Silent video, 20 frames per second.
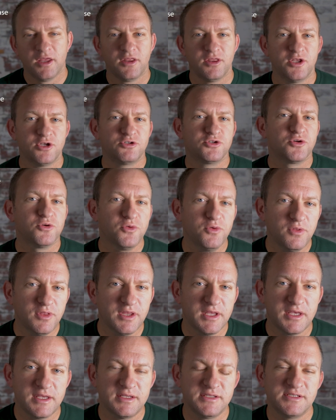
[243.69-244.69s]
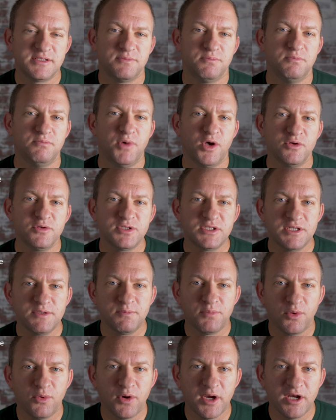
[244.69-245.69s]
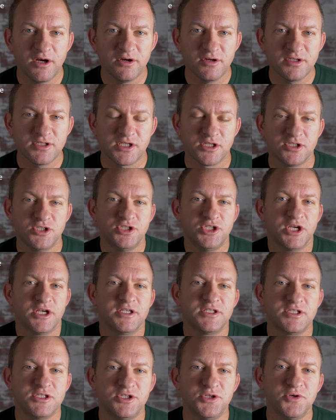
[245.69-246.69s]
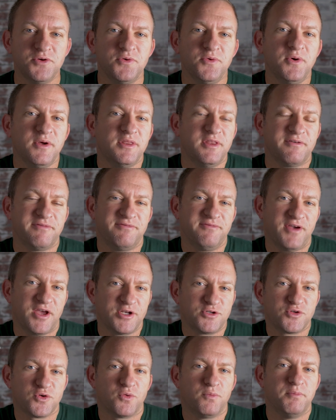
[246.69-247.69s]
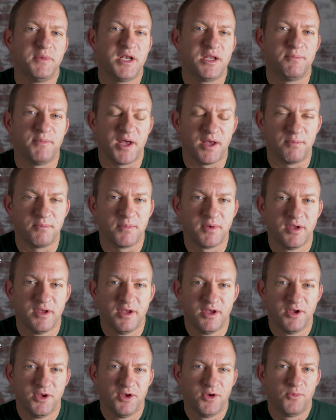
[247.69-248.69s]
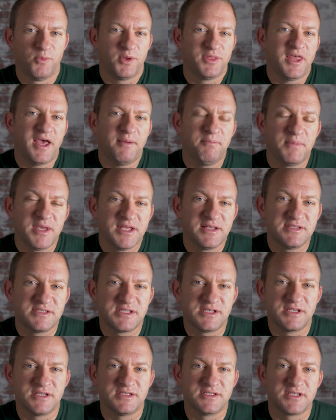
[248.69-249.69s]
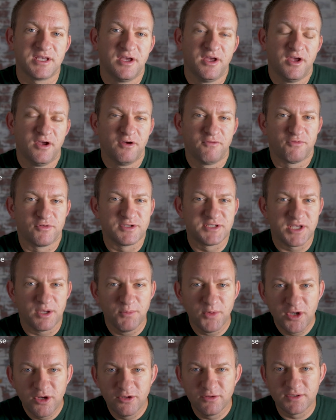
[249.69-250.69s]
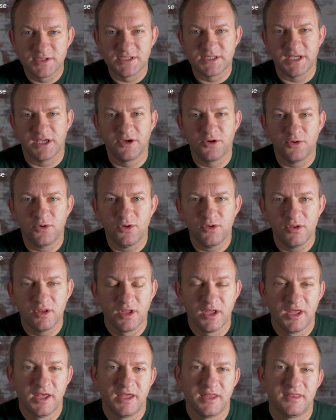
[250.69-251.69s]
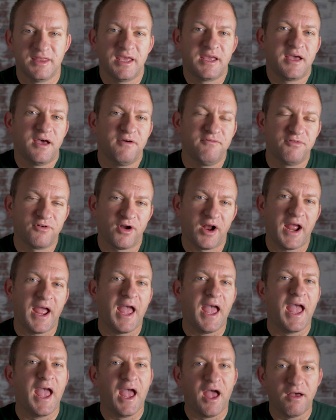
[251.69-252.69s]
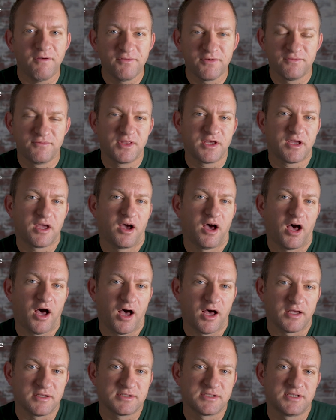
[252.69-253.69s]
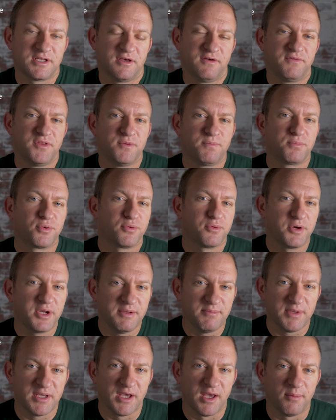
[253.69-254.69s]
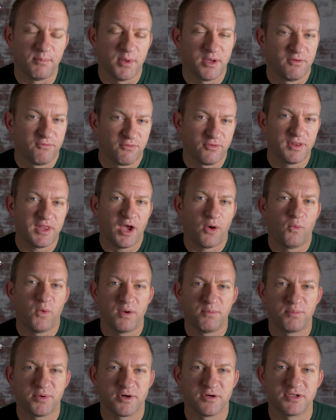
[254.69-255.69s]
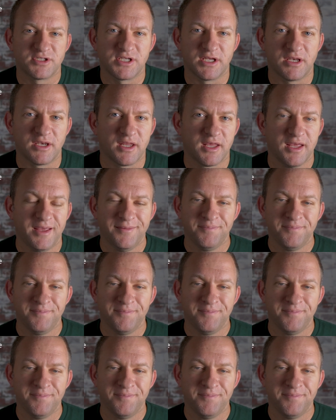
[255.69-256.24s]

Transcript: The truth is, most employers just do the federal minimum. What that means is, for someone who's single, they cover half of the cost of the premium for that one person.